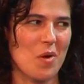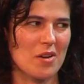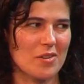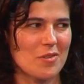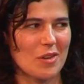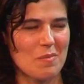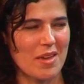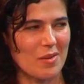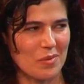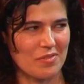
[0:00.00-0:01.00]
water. You could
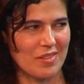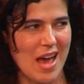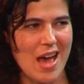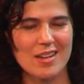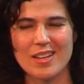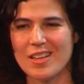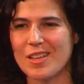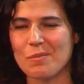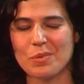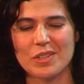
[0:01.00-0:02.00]
make it with flat.
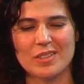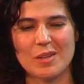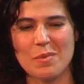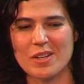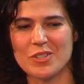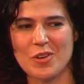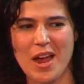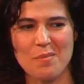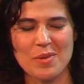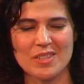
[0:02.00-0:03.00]
Put a little bit of
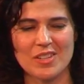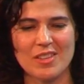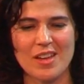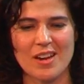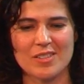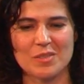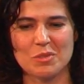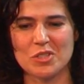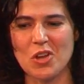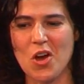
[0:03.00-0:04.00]
dried mint in there, some
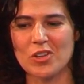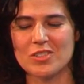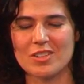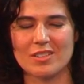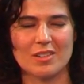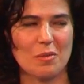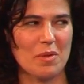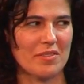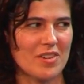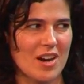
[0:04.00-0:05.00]
salt, a little
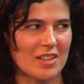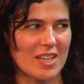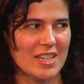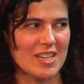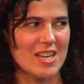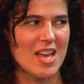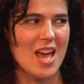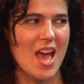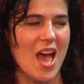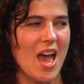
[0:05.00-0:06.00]
bit of garlic.
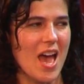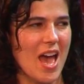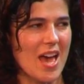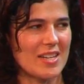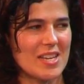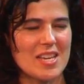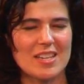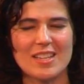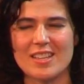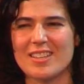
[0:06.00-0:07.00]
Wow. And
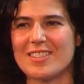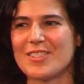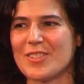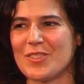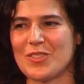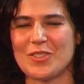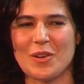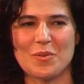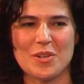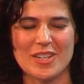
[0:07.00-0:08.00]
it is
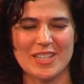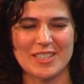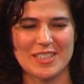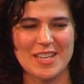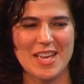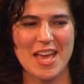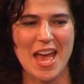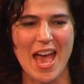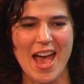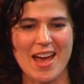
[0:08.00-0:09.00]
so good.
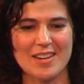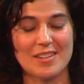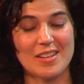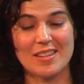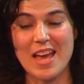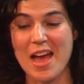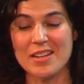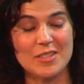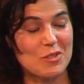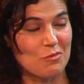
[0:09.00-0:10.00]
And that
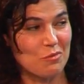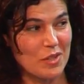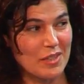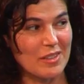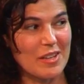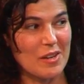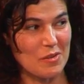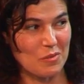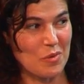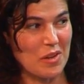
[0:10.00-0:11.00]
is really,
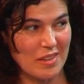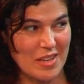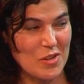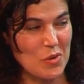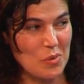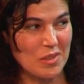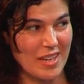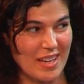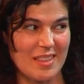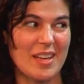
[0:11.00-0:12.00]
really
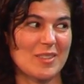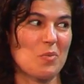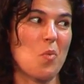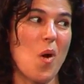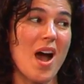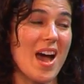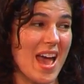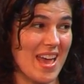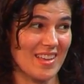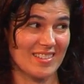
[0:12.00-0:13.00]
cooling. And that's
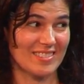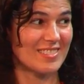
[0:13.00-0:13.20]
why